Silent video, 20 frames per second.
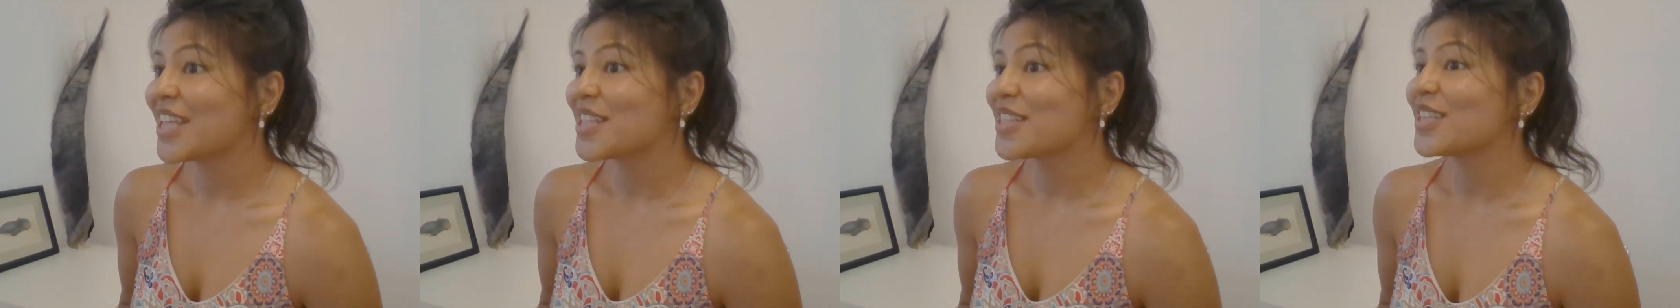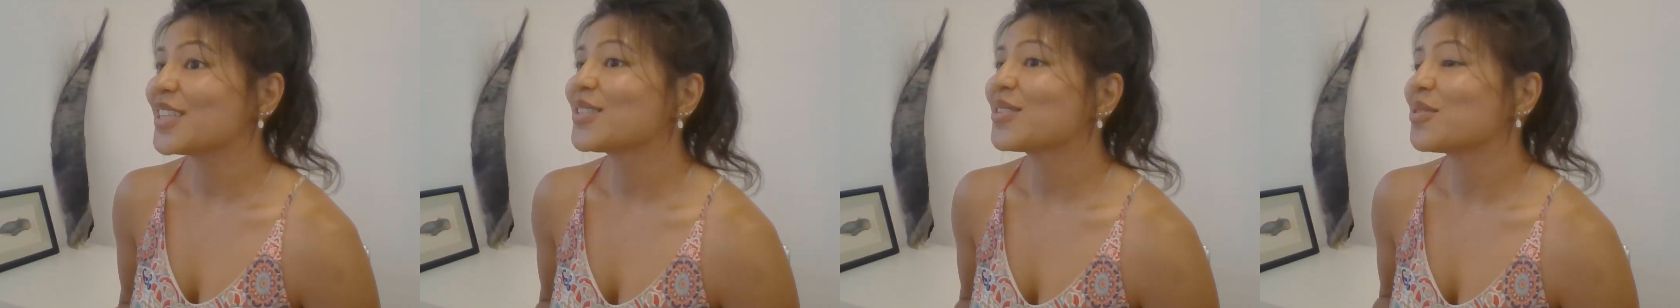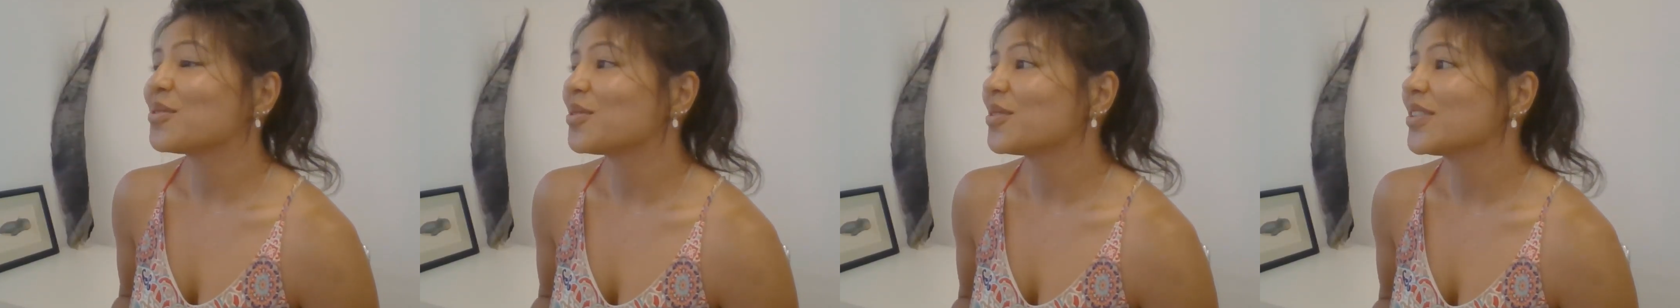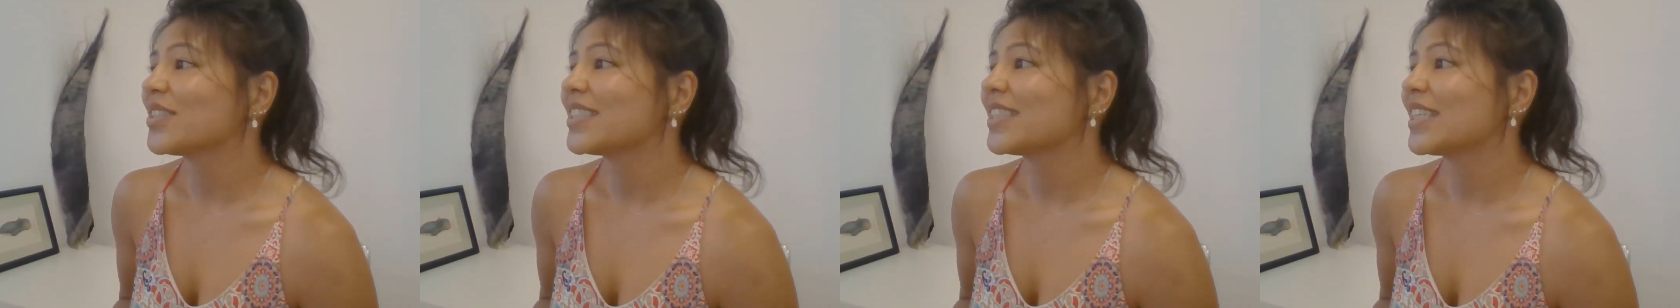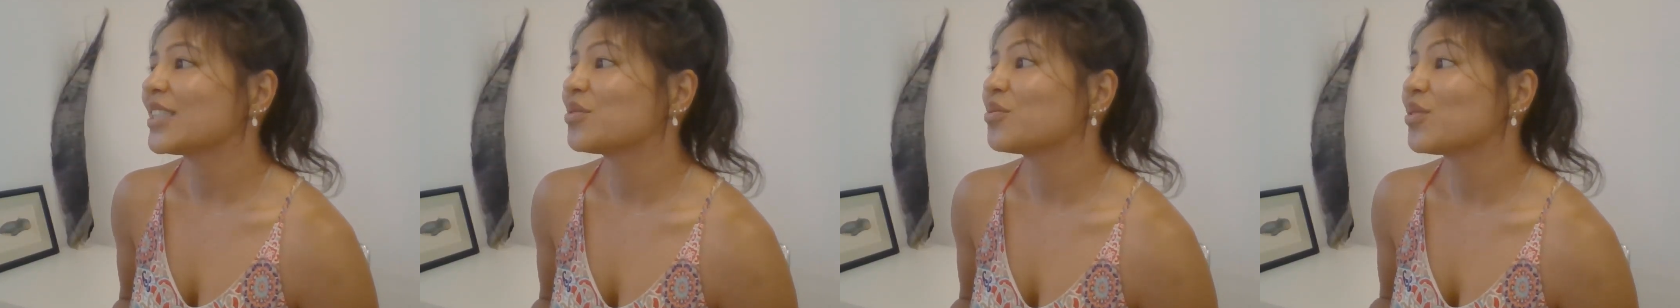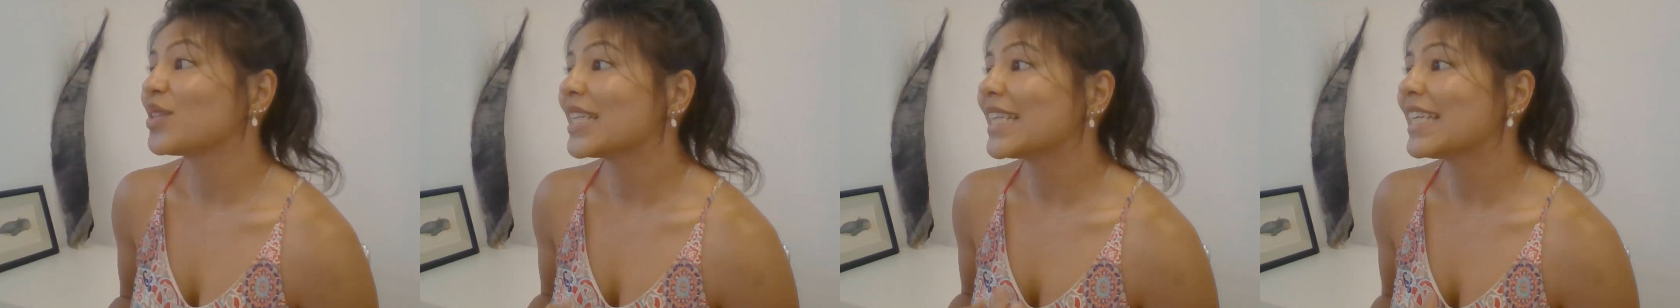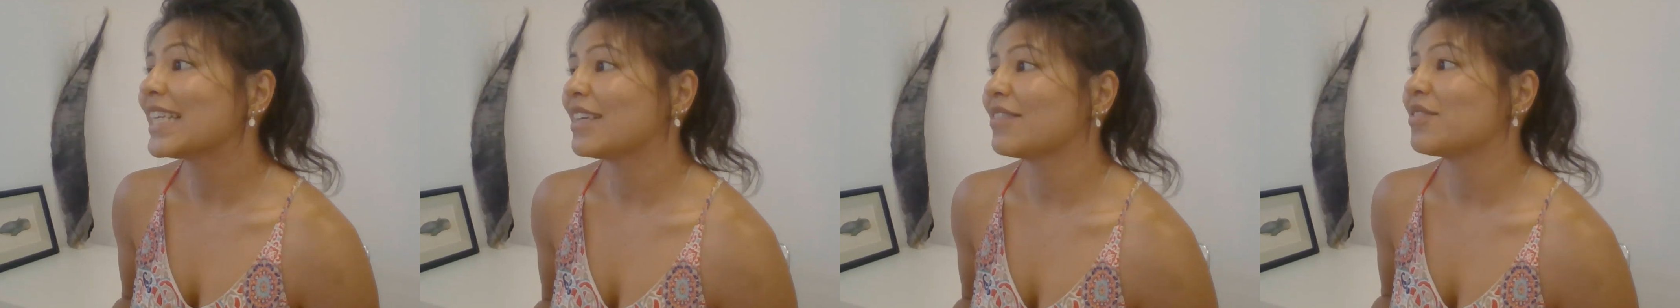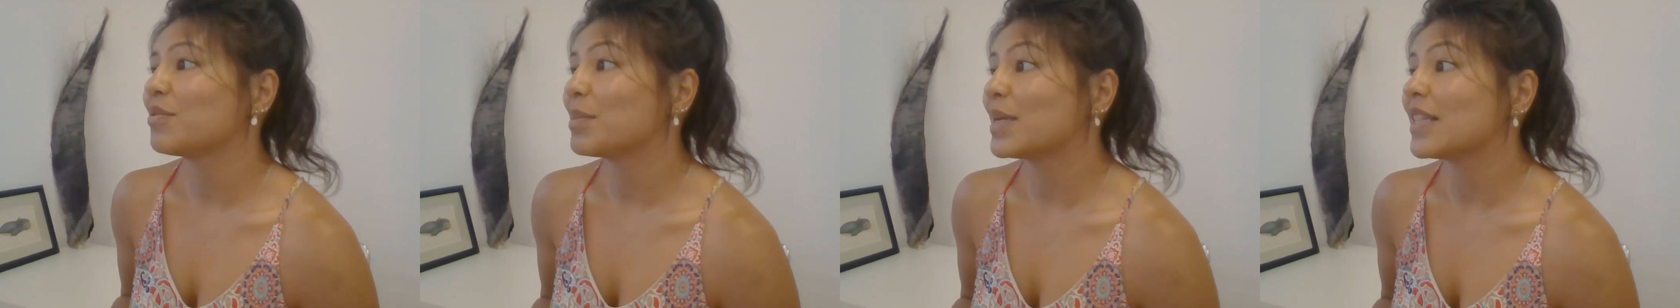This course has really
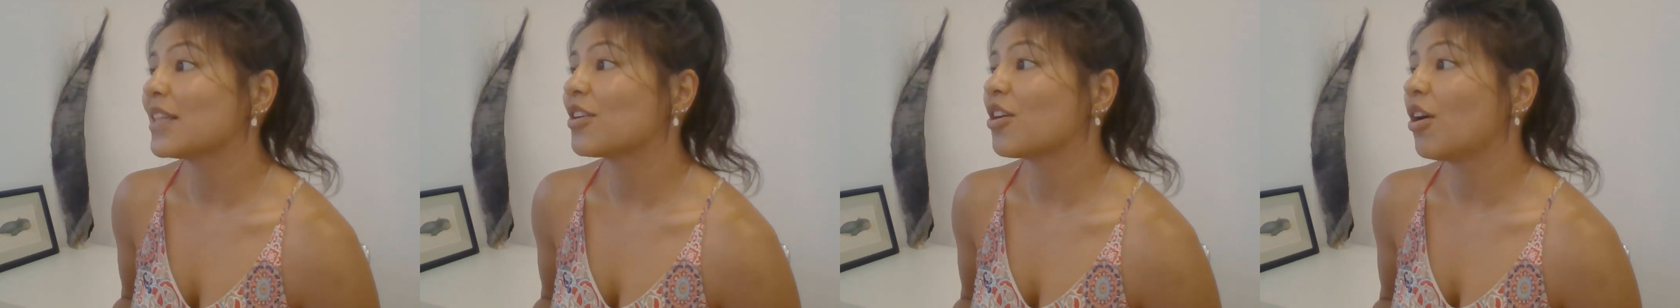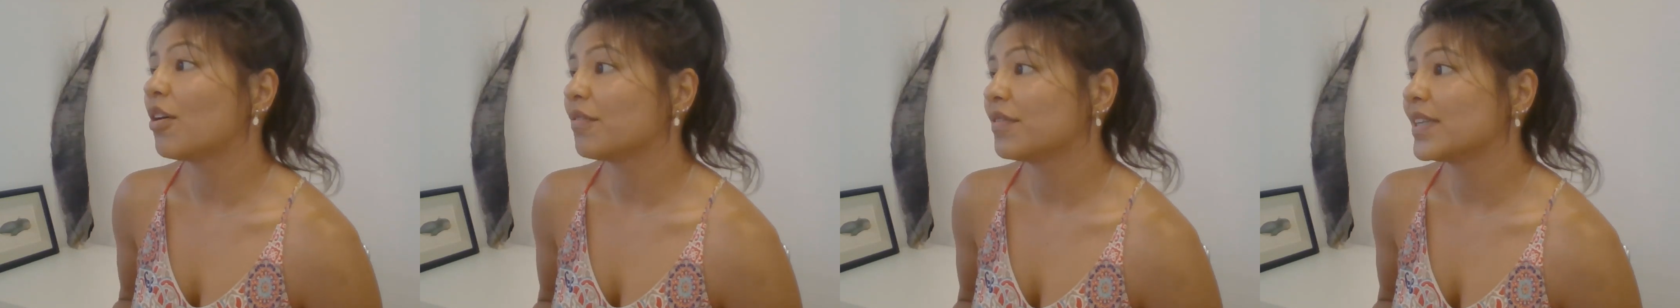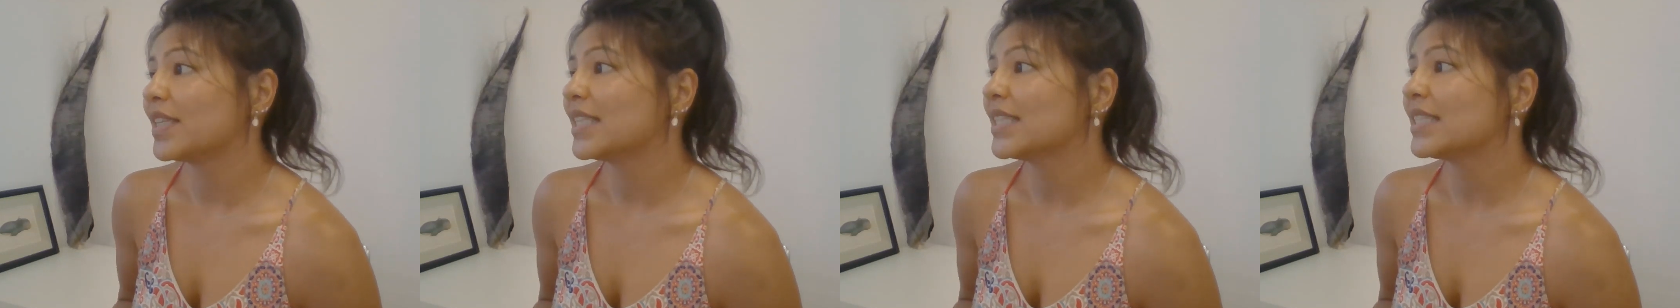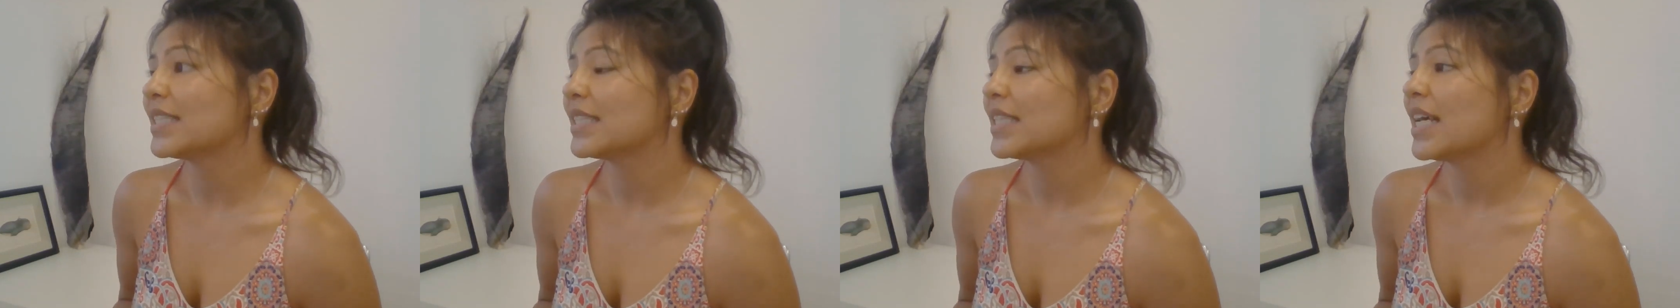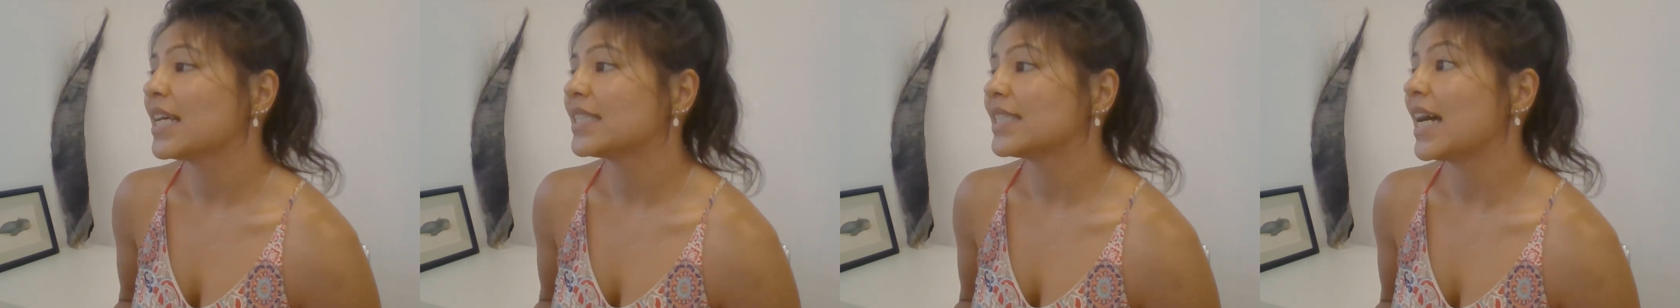given me the confidence